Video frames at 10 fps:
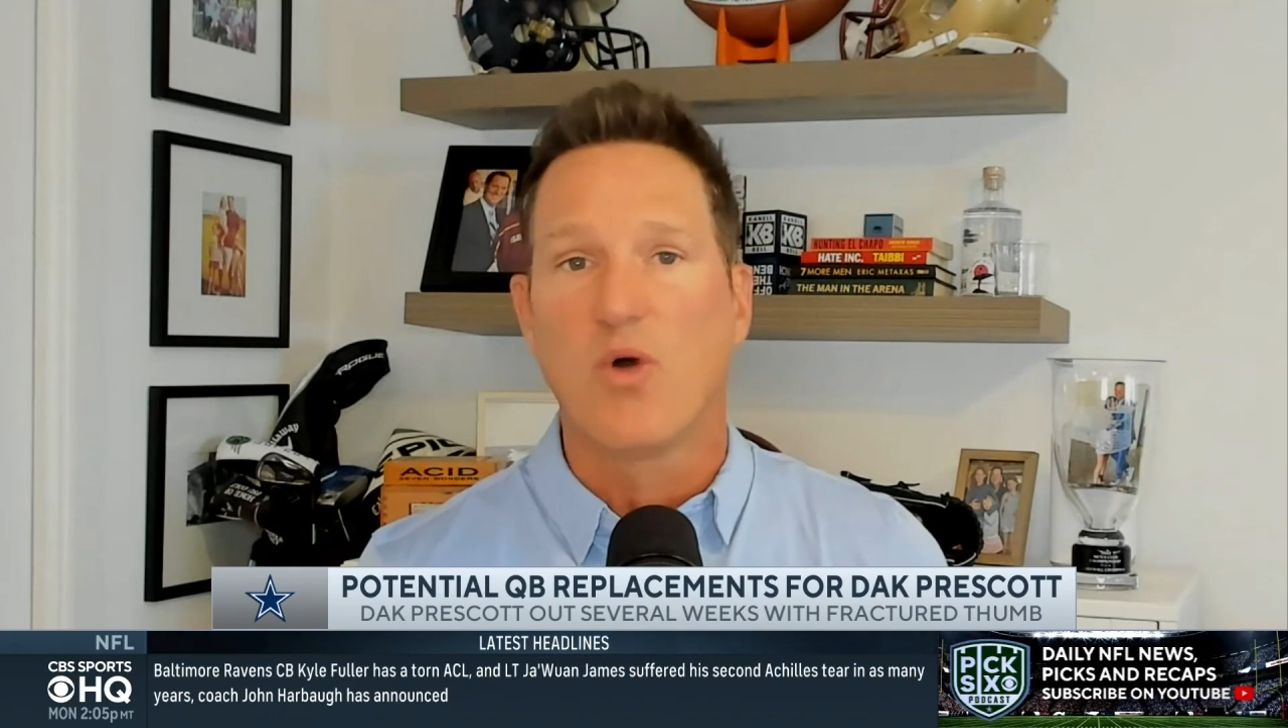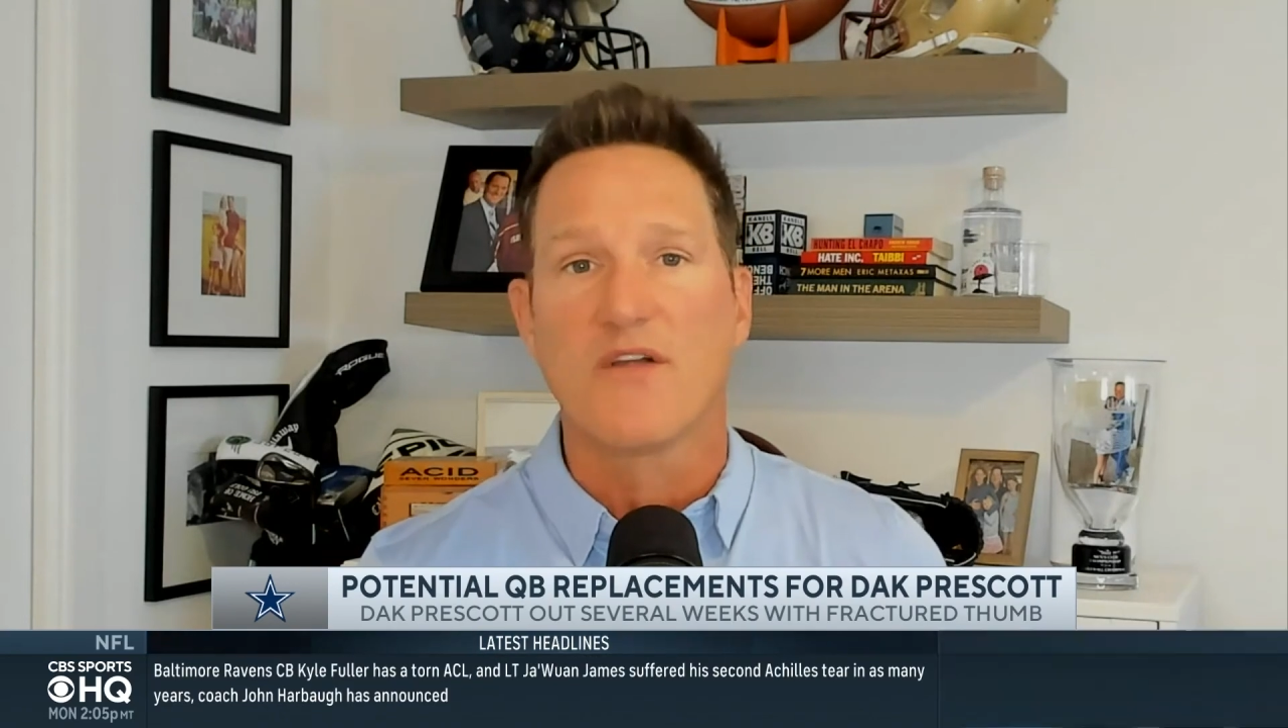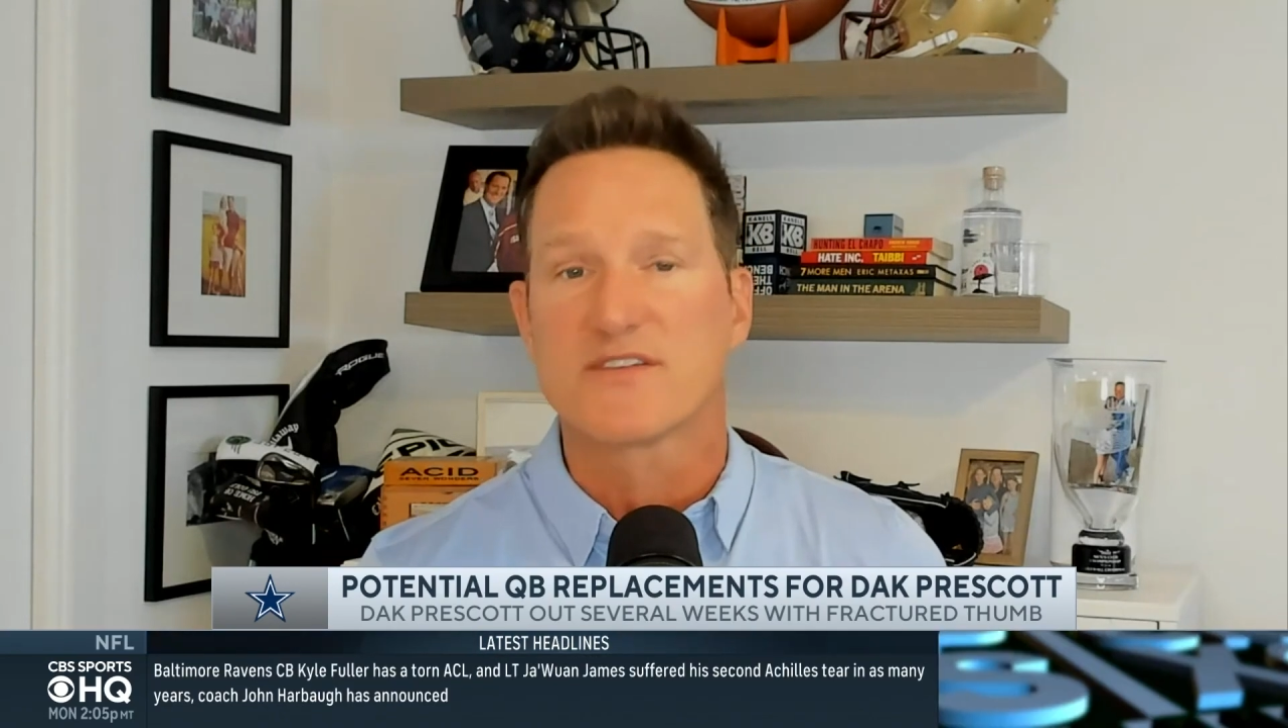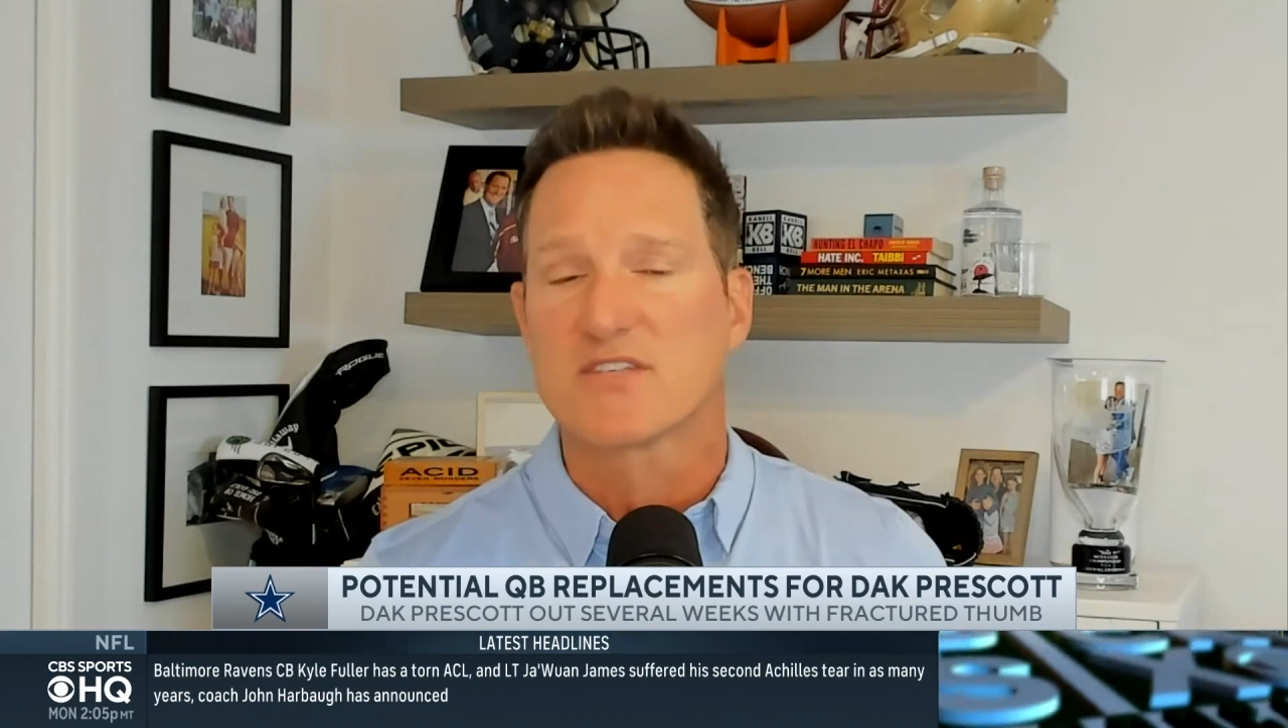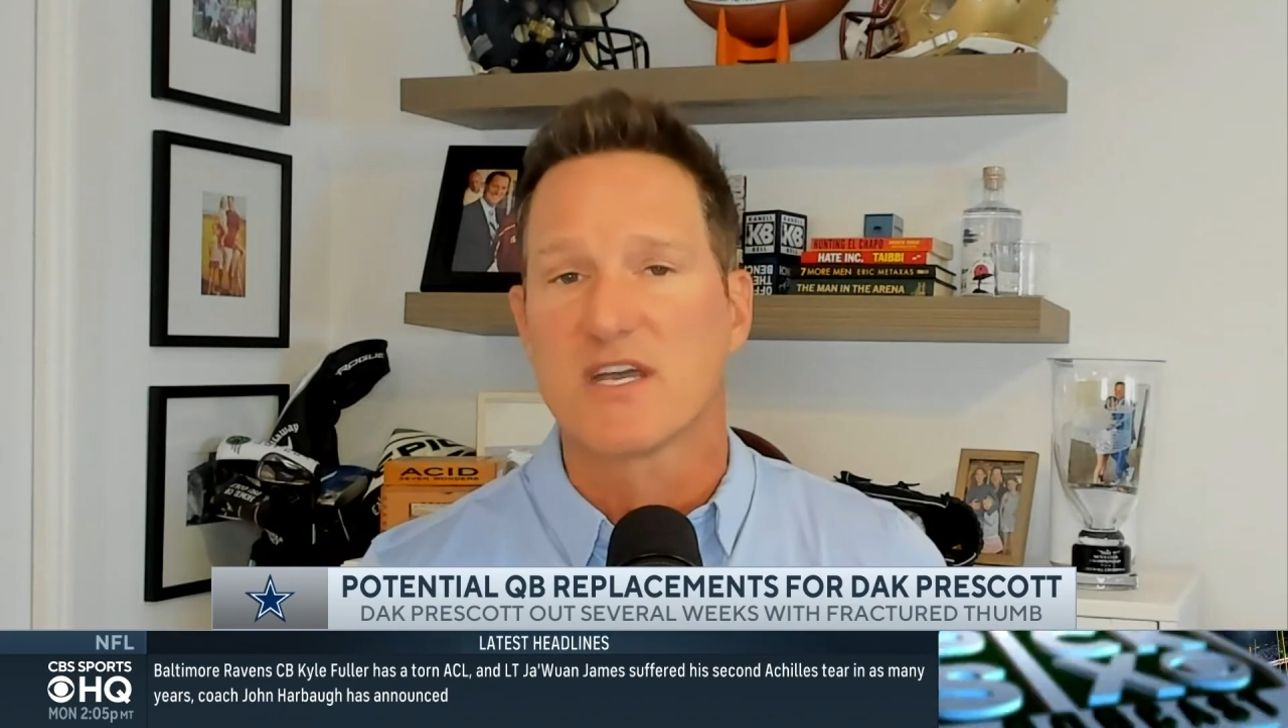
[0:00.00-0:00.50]
who all
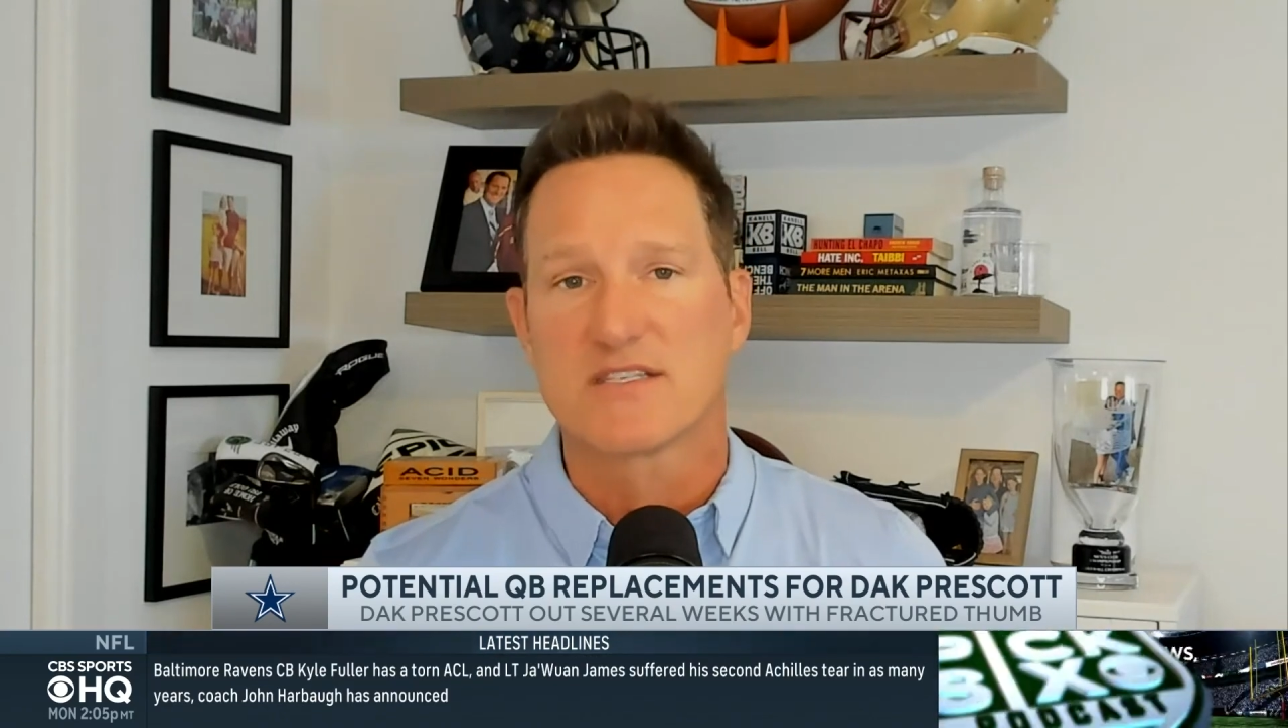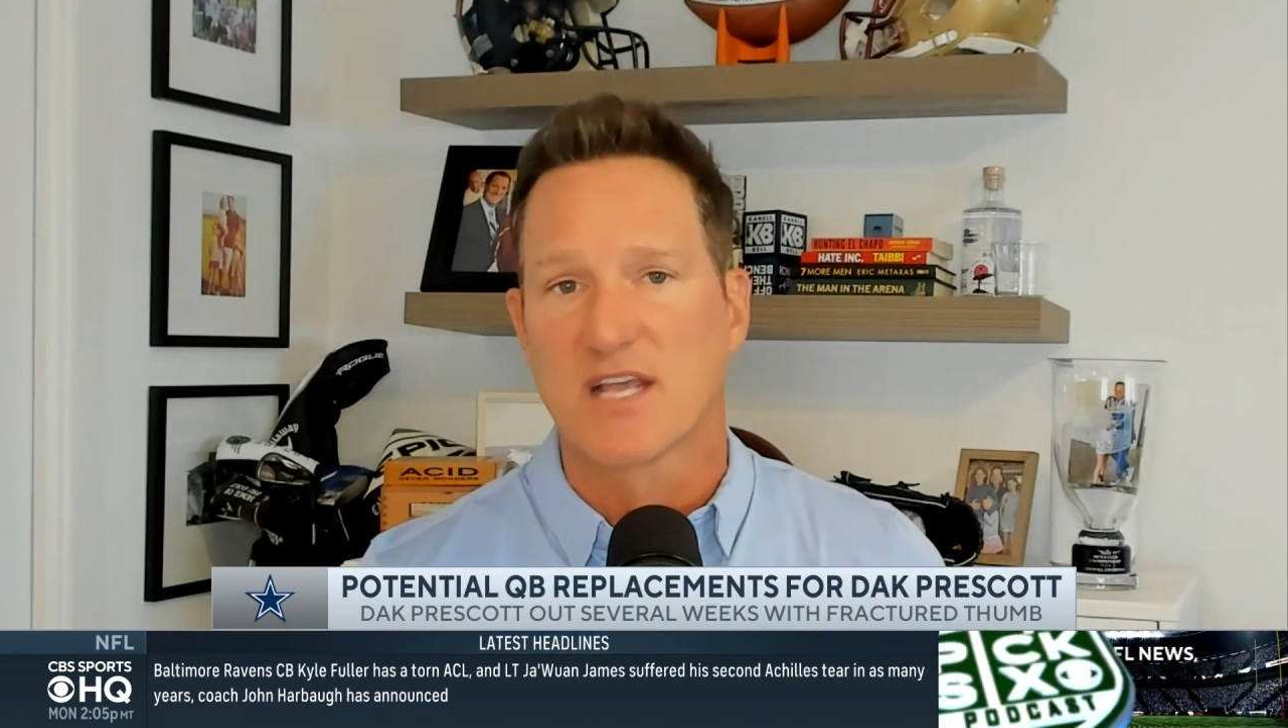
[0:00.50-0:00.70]
of a sudden is